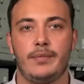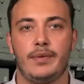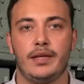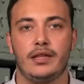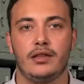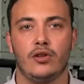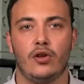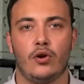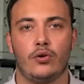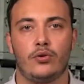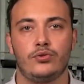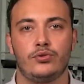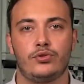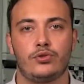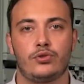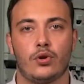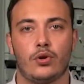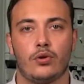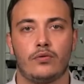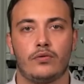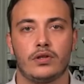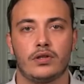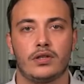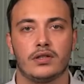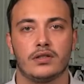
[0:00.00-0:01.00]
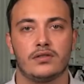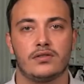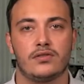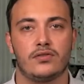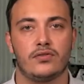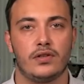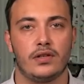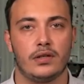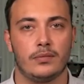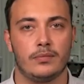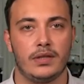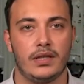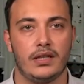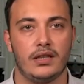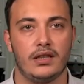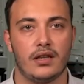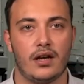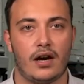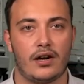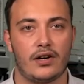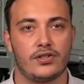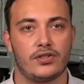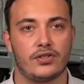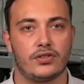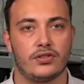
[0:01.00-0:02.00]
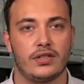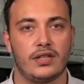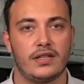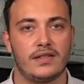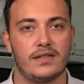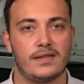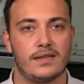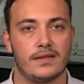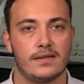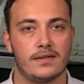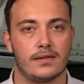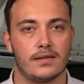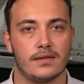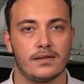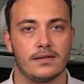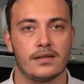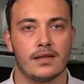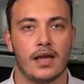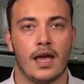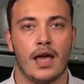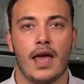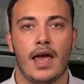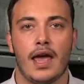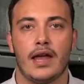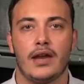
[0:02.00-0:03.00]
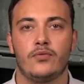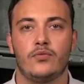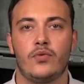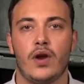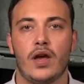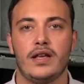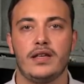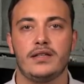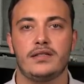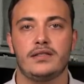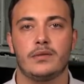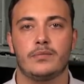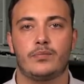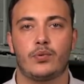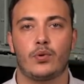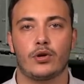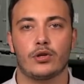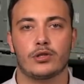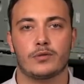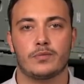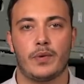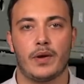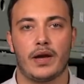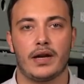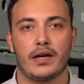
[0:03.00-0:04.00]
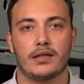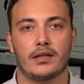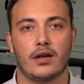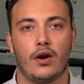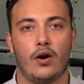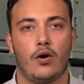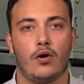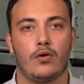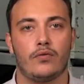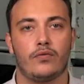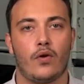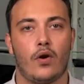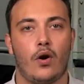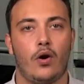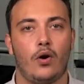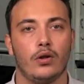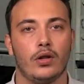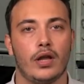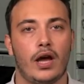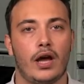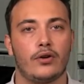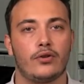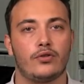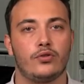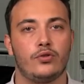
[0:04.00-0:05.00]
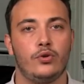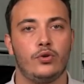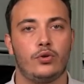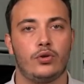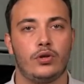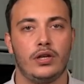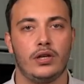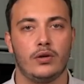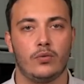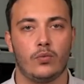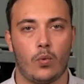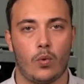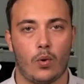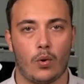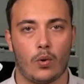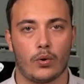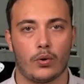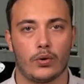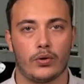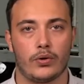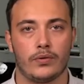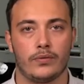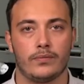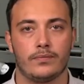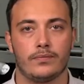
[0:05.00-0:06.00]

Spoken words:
be launched over considerably larger distances and raise the prospect of all-out nuclear war.